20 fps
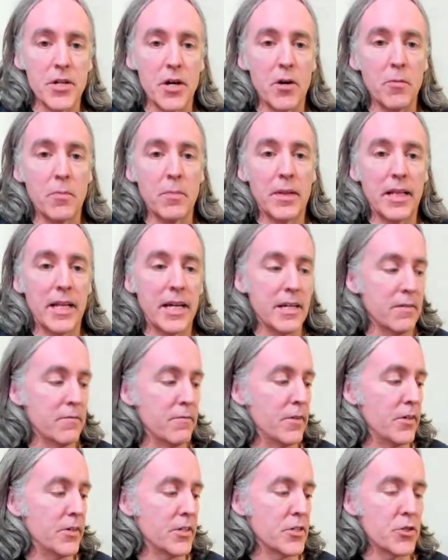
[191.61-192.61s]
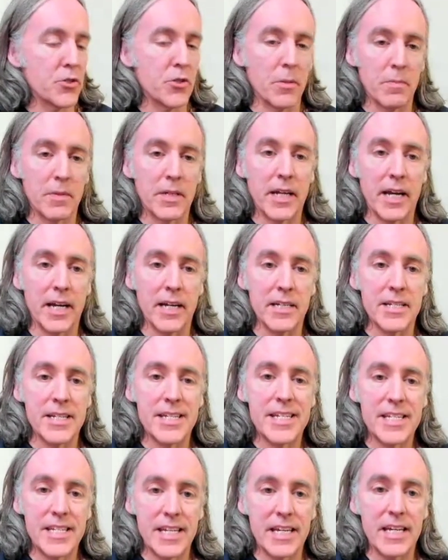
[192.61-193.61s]
I'll play a very stripped down
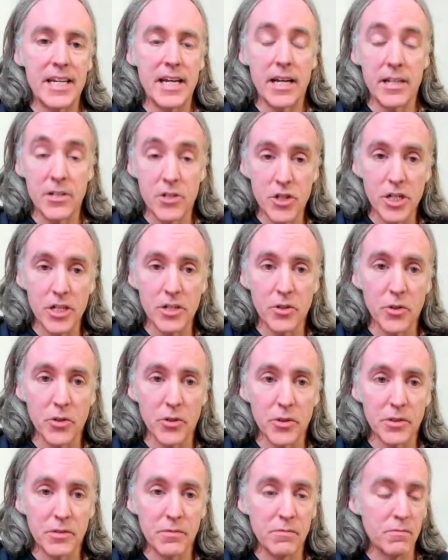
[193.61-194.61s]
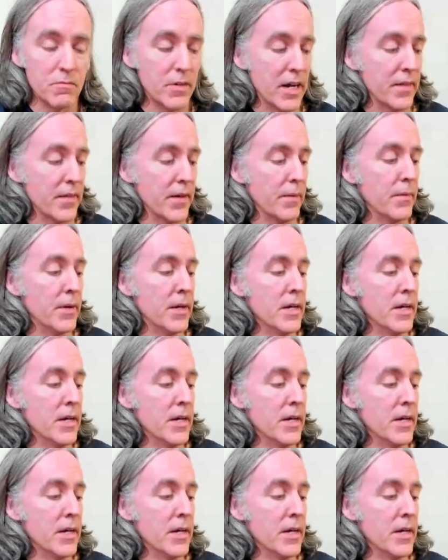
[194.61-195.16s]
a G chord rather.